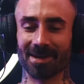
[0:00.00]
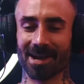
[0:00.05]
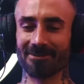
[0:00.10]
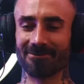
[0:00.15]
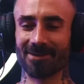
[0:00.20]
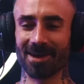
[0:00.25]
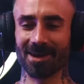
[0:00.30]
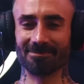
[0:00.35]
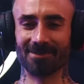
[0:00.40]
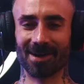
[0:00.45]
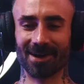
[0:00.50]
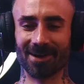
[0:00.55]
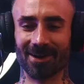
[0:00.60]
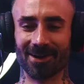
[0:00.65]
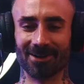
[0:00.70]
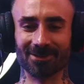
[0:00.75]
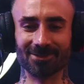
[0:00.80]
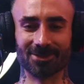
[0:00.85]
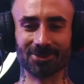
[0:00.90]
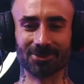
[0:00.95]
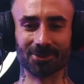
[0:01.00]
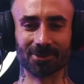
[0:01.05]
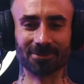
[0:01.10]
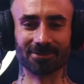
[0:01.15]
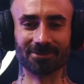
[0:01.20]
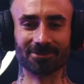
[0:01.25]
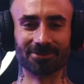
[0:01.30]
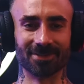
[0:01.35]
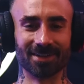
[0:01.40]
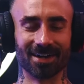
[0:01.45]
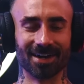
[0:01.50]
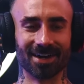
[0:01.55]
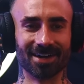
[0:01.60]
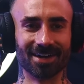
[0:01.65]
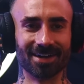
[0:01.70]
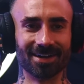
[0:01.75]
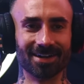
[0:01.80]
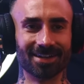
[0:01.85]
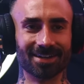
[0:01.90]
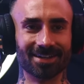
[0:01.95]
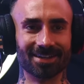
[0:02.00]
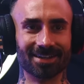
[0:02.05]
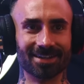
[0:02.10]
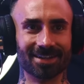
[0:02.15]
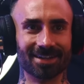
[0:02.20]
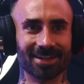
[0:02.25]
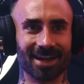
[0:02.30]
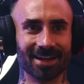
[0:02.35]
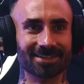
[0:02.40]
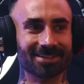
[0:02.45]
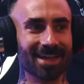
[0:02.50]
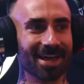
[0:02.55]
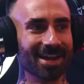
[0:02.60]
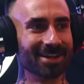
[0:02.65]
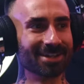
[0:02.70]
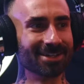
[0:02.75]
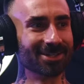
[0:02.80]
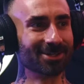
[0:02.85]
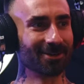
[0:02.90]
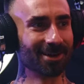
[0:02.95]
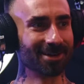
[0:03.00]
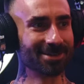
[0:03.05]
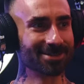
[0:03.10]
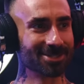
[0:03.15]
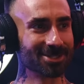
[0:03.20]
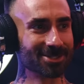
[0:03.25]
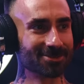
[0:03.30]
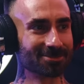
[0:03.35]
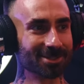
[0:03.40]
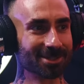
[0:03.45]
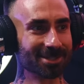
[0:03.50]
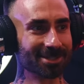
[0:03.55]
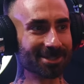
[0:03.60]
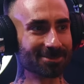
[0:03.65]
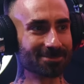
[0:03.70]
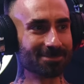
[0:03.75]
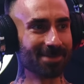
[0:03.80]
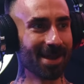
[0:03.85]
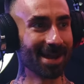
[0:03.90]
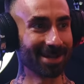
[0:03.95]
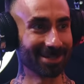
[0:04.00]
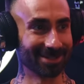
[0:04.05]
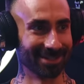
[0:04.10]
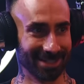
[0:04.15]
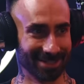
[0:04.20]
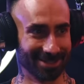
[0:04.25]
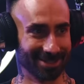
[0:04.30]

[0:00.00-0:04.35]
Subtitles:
I've had my own sort of identity crisis with this back in like